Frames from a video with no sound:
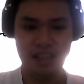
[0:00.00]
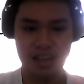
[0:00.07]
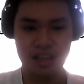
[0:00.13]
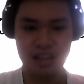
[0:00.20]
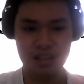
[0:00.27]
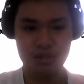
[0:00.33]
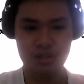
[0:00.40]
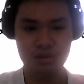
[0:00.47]

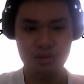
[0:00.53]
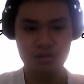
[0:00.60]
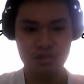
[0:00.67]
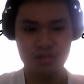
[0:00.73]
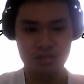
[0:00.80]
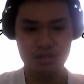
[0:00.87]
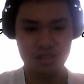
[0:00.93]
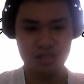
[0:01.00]
In two
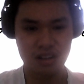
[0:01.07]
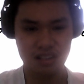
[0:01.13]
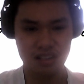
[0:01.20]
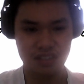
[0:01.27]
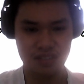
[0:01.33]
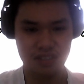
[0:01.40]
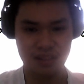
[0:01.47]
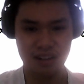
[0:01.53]
charts
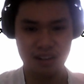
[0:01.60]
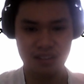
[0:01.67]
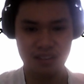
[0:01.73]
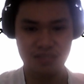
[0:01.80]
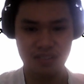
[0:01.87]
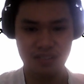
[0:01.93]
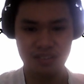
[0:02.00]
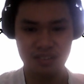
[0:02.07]
of spanning tree
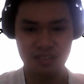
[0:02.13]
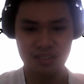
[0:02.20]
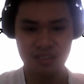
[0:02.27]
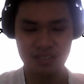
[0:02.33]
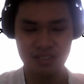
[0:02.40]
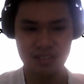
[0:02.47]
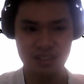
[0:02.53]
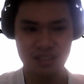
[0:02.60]

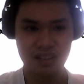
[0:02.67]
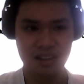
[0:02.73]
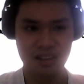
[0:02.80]
protocols,